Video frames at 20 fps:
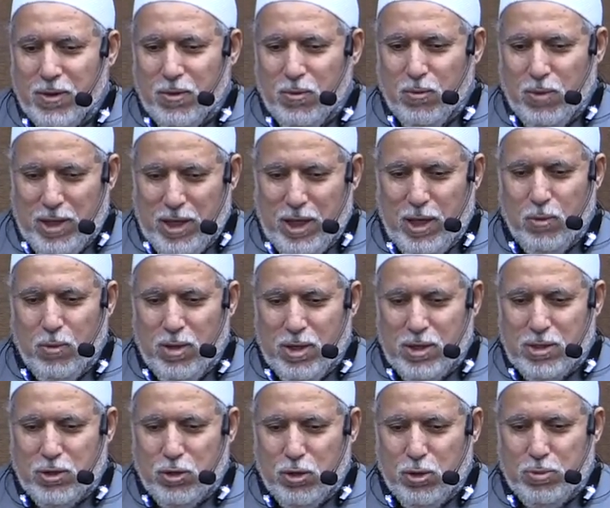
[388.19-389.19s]
When he
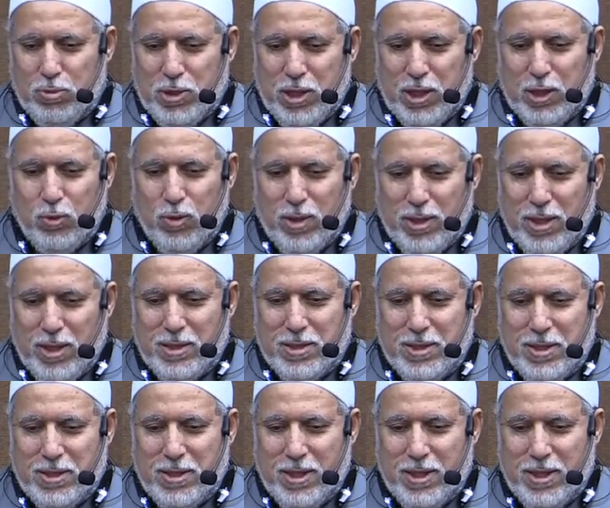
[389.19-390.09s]
wants to object, what does he